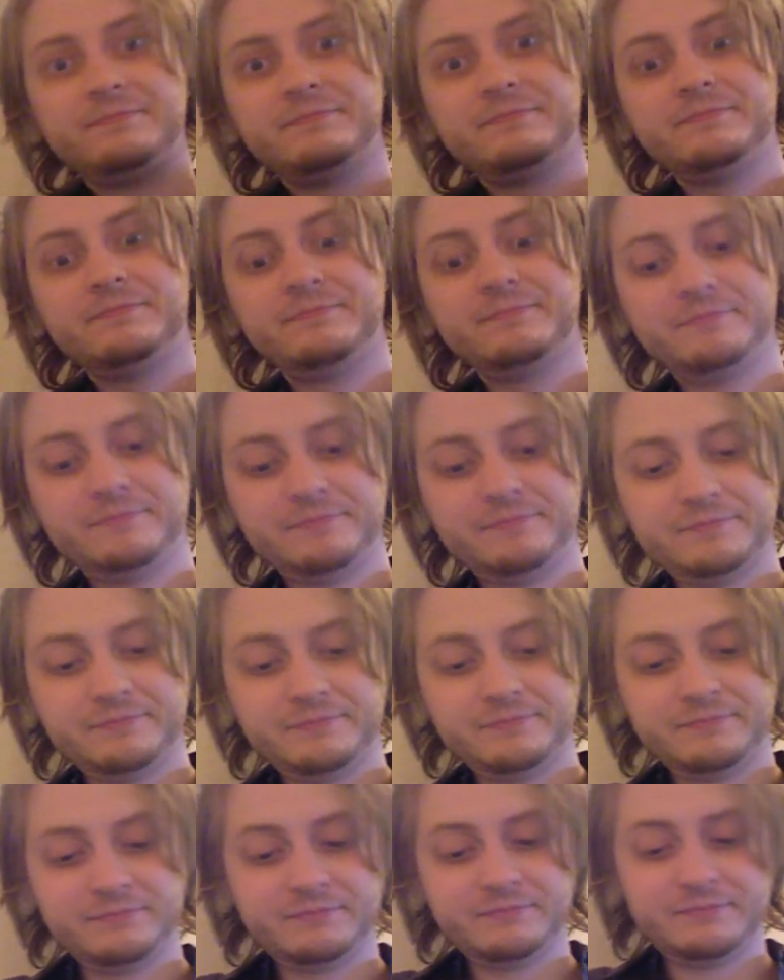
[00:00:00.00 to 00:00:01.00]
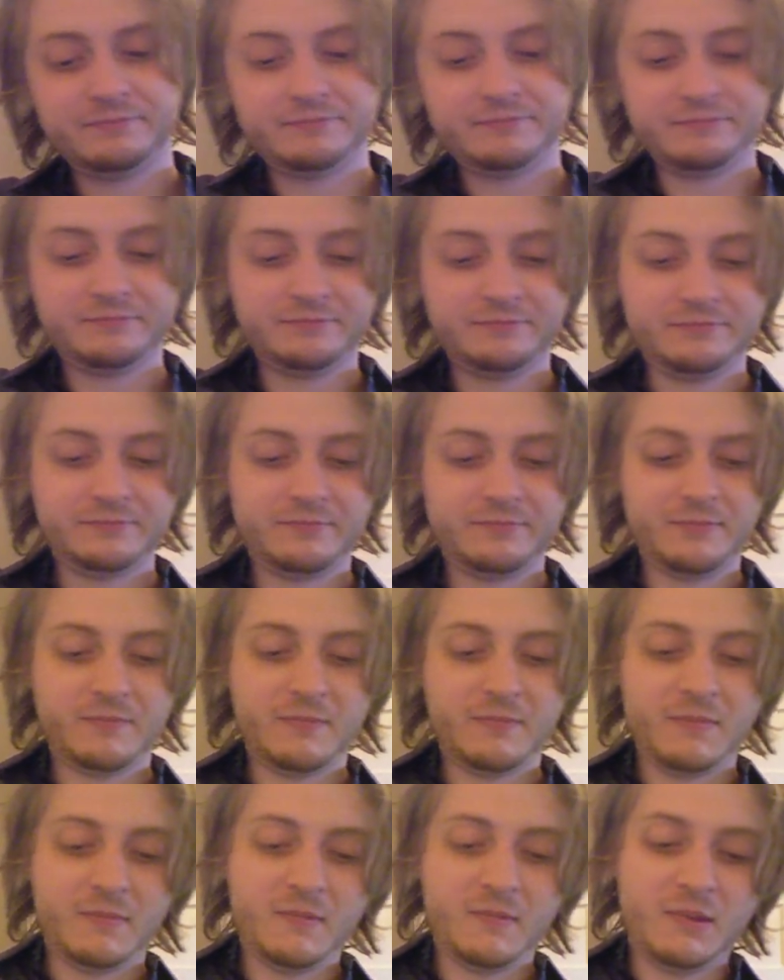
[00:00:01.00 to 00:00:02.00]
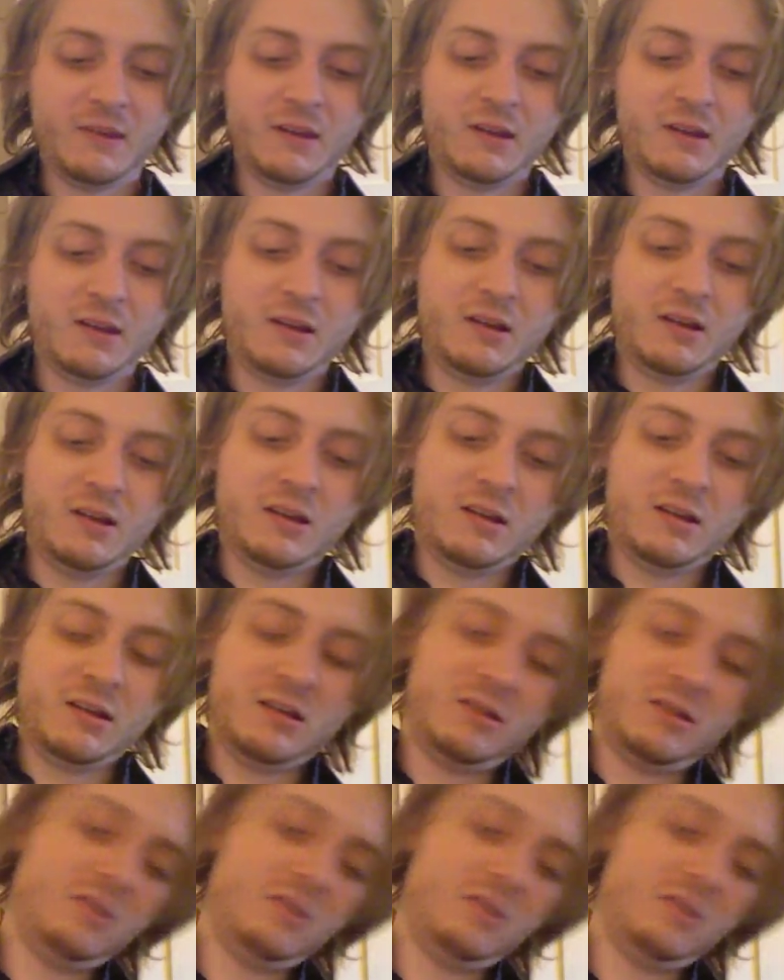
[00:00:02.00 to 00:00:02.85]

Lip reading: (silence)